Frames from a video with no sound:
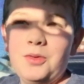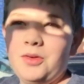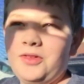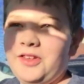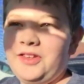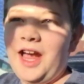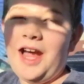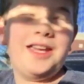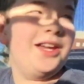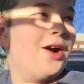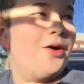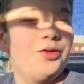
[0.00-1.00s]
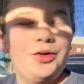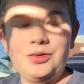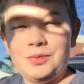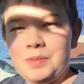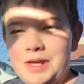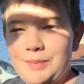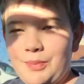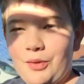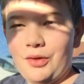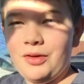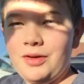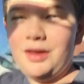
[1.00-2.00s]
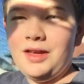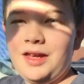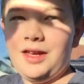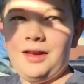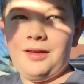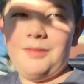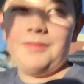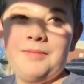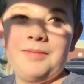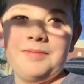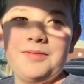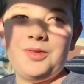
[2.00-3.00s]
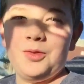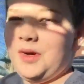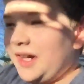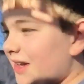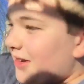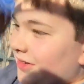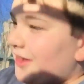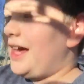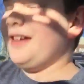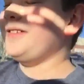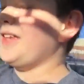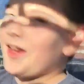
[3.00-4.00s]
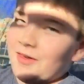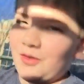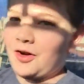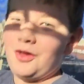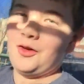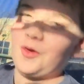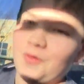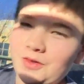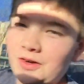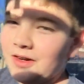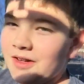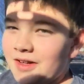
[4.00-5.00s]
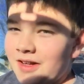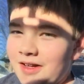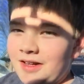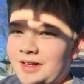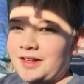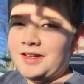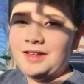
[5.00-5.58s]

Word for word: was attacking all those people and swinging his lightsaber all over. Yeah.